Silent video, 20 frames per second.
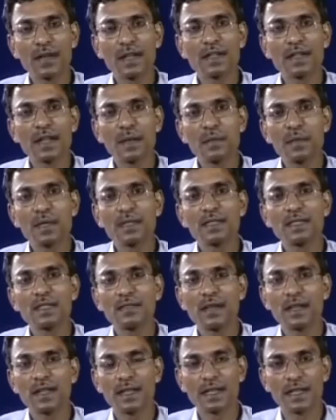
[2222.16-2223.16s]
where temperature is
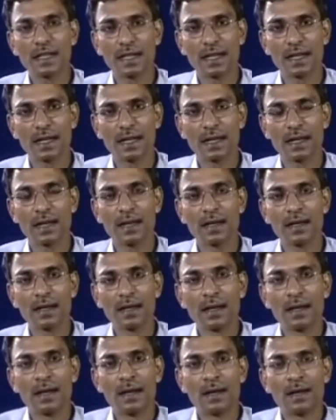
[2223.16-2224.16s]
very critical,
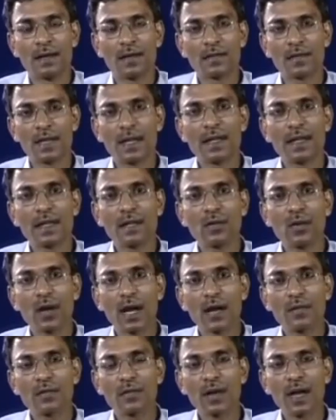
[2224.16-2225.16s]
then you
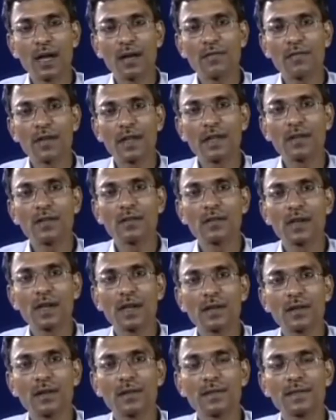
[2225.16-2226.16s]
have to have very good
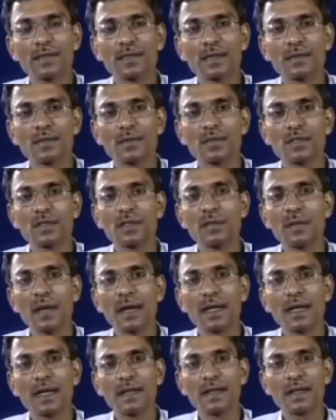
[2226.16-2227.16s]
control systems which will
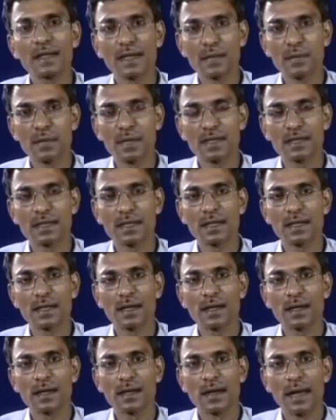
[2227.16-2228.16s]
maintain the
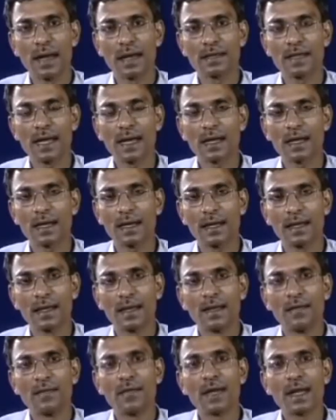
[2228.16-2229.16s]
temperature exactly.
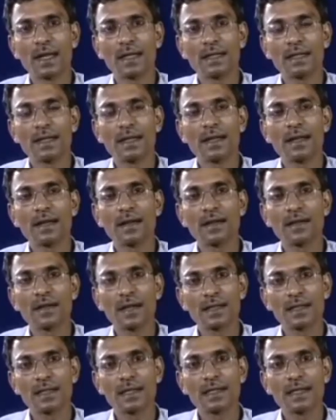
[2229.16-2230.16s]
Whereas in
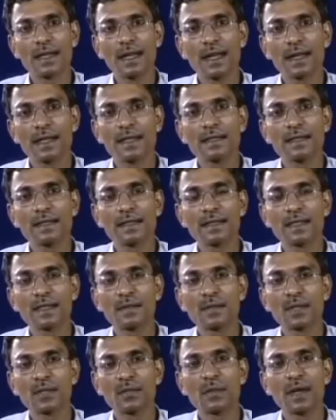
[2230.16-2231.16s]
residential air conditioning
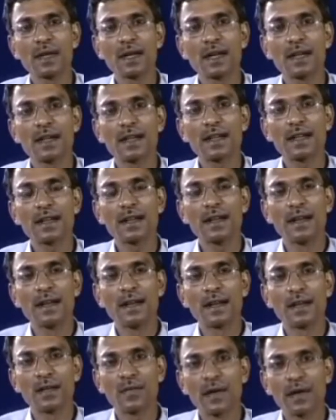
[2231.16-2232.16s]
systems, you may not
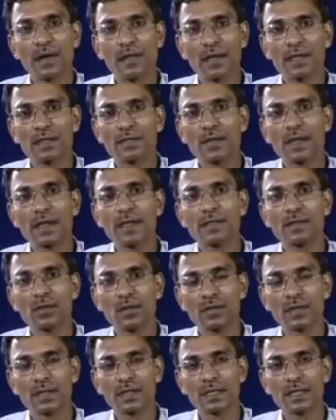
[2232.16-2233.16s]
require such very
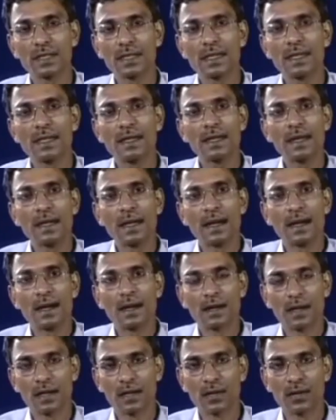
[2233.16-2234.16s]
sophisticated
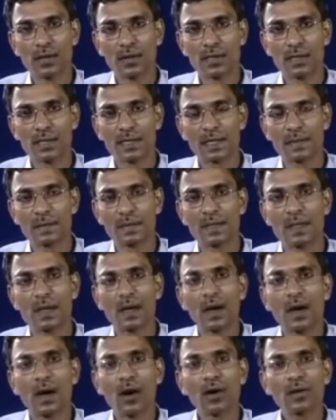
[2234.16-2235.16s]
control systems.
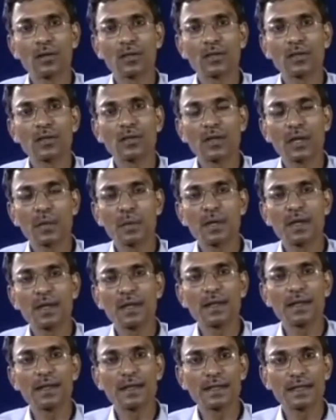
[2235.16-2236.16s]
Also,
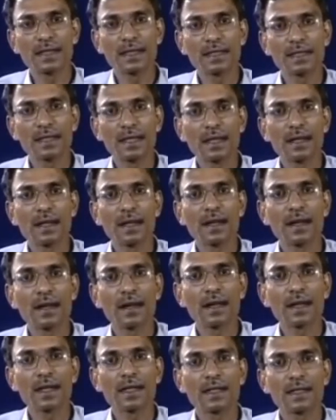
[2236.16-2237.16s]
typically residential
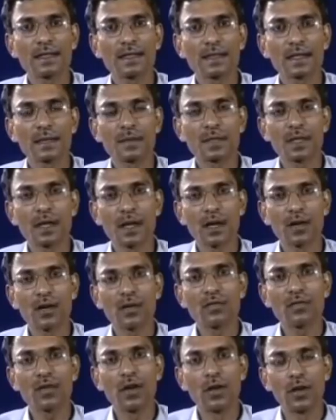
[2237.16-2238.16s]
air conditioning systems are
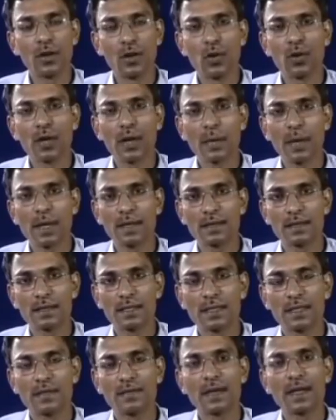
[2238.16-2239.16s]
of low
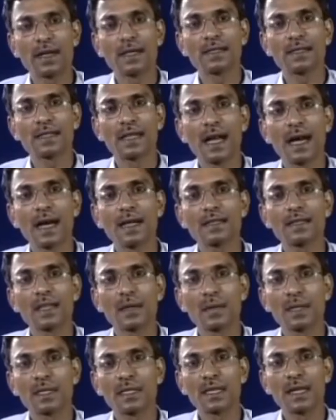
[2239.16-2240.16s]
capacity, whereas large
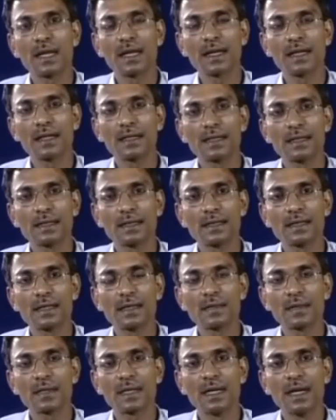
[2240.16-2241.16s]
commercial air conditioning
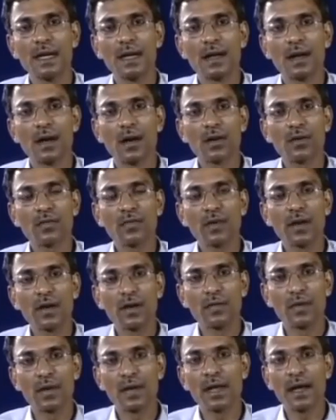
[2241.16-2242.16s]
systems are of
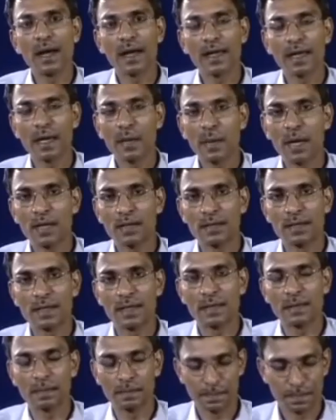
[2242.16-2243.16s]
very high
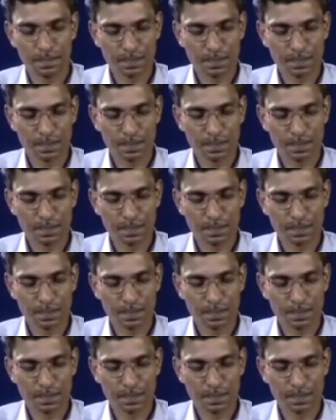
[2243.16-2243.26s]
capacity.